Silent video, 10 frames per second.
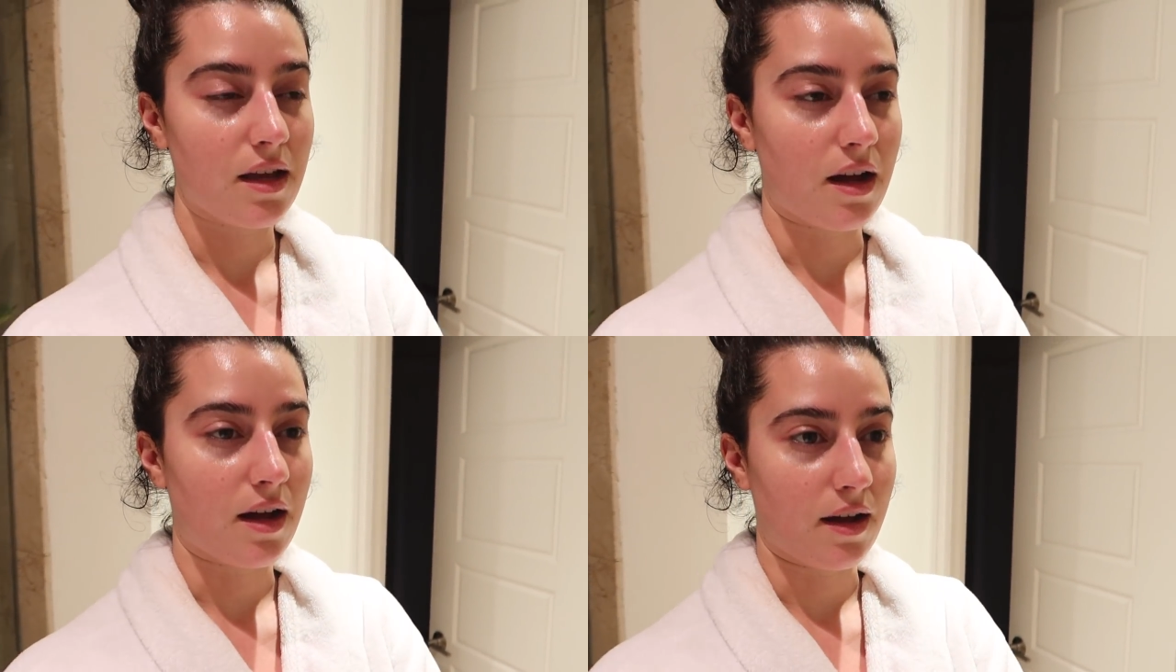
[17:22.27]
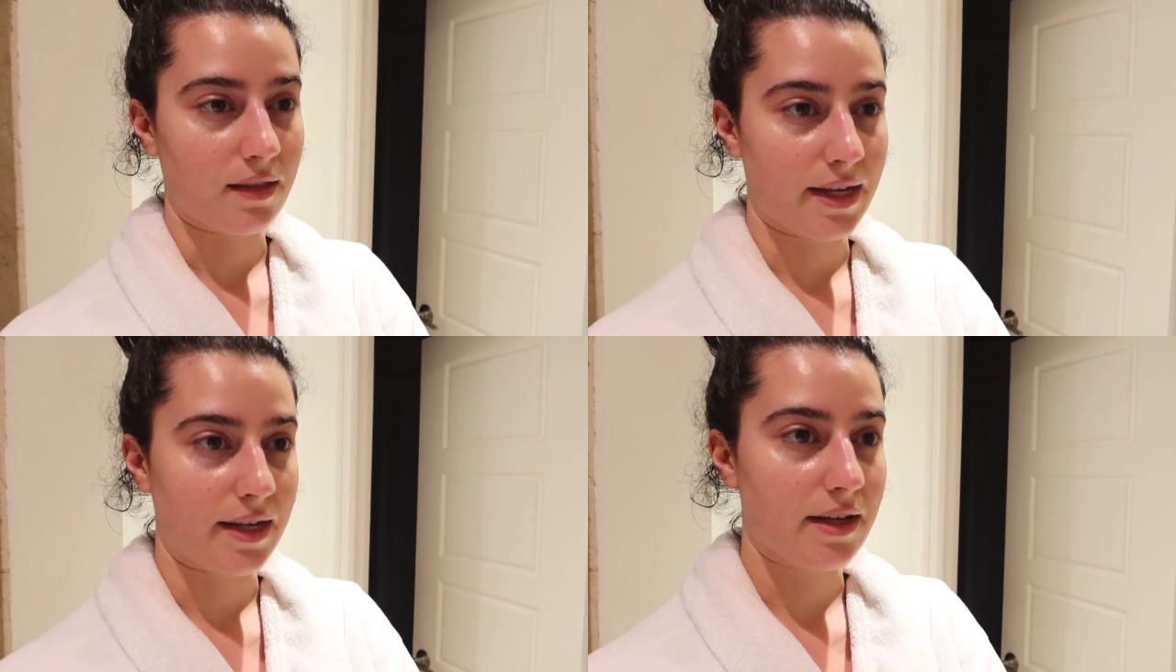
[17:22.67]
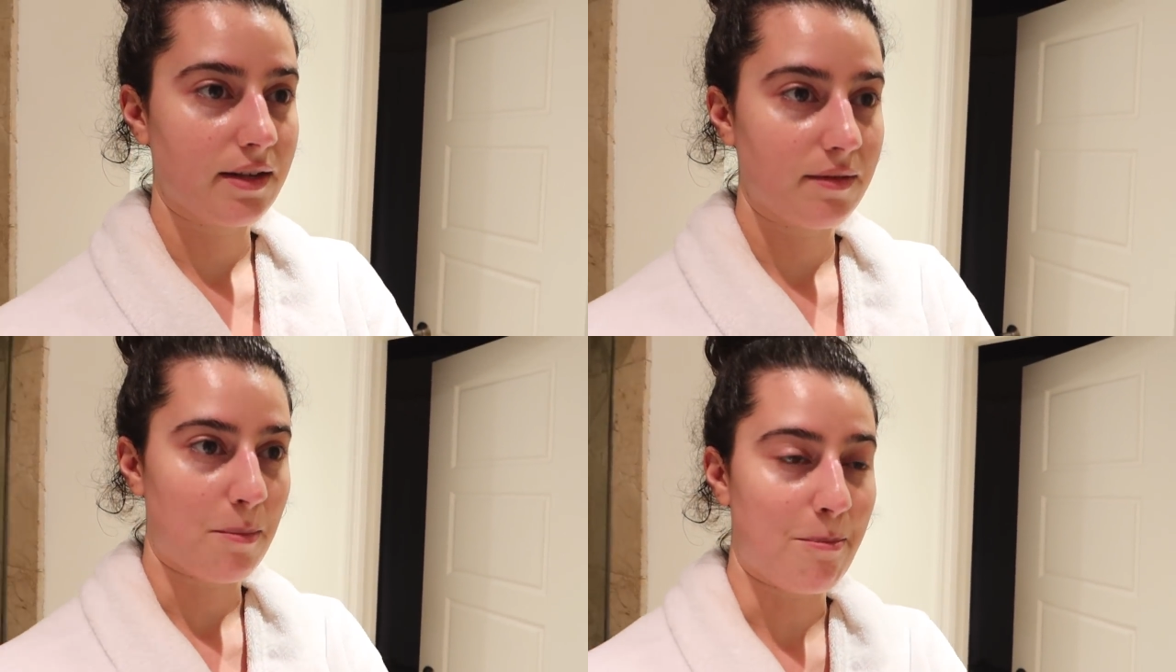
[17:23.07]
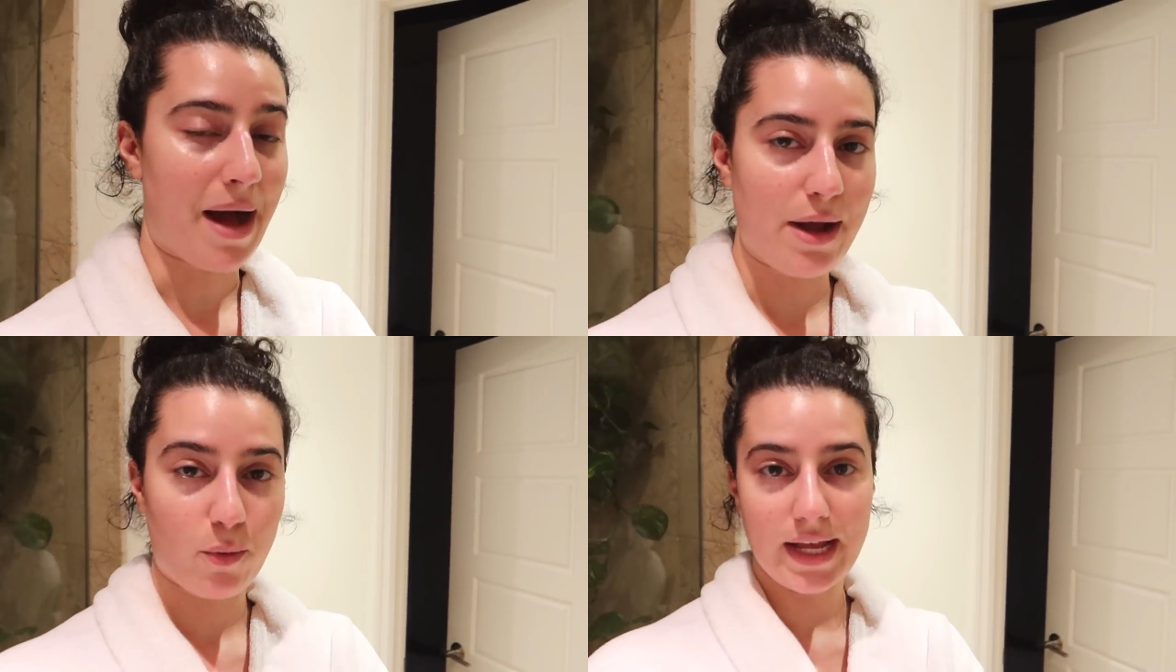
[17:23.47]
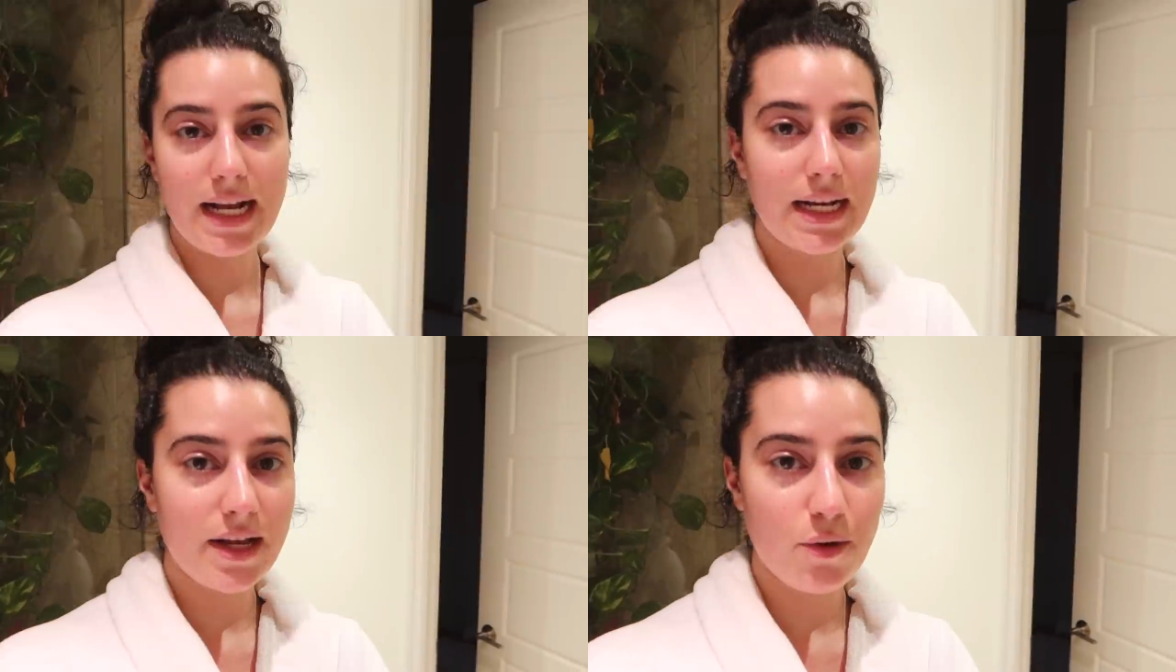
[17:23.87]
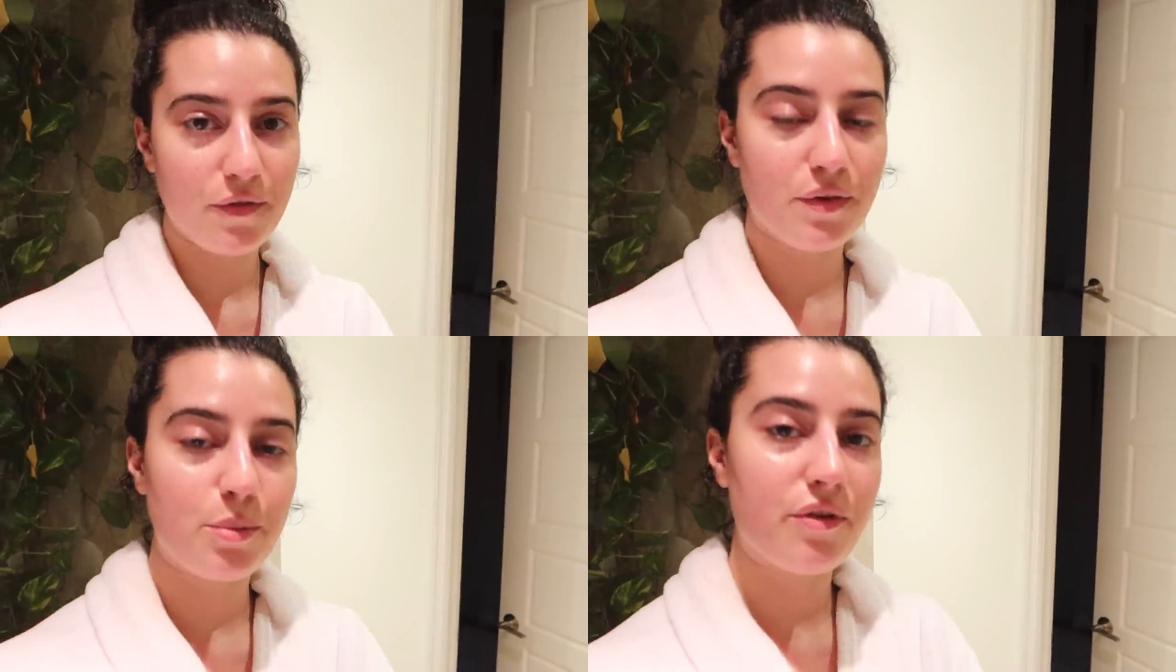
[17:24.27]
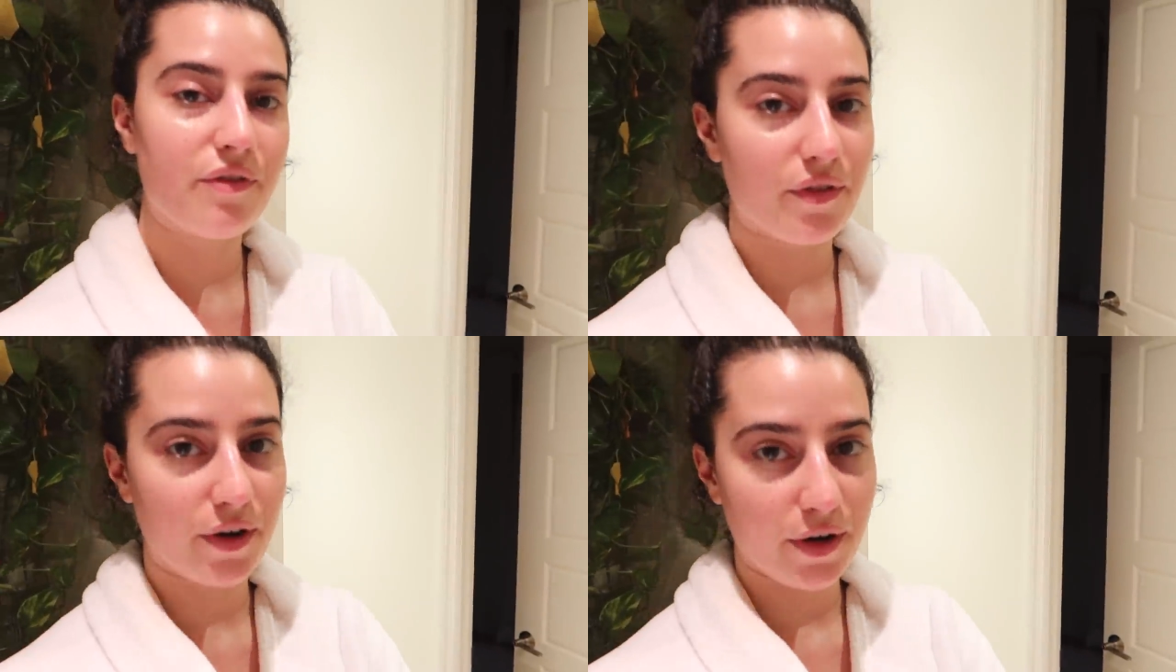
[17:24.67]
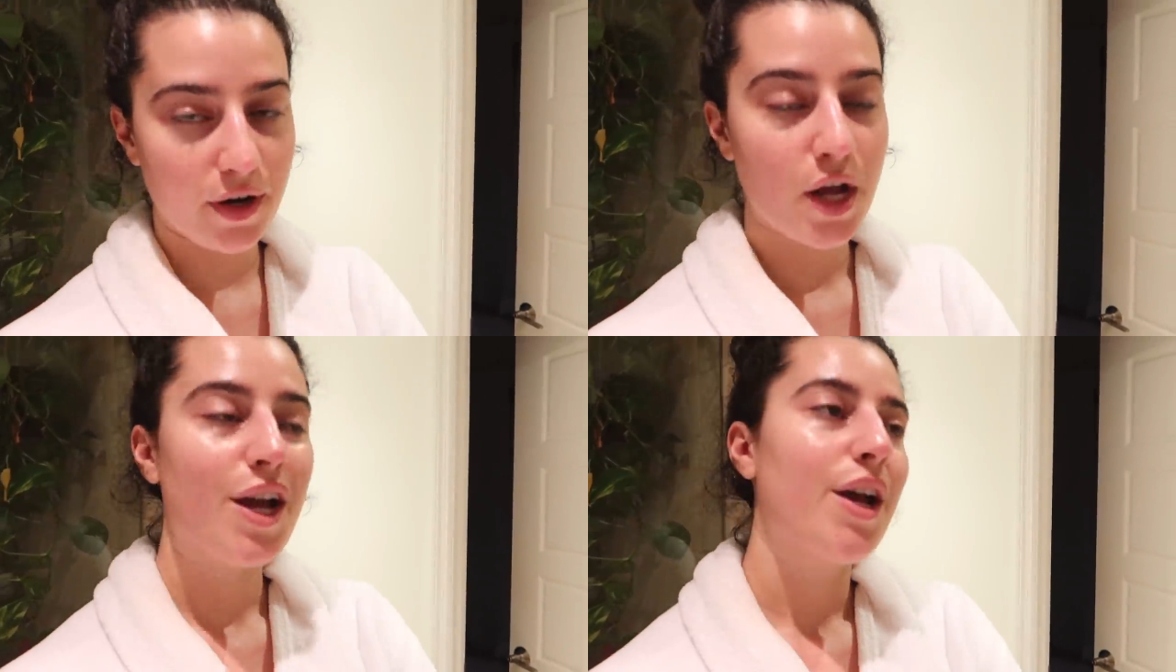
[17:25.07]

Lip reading: like bi-weekly, or if you prefer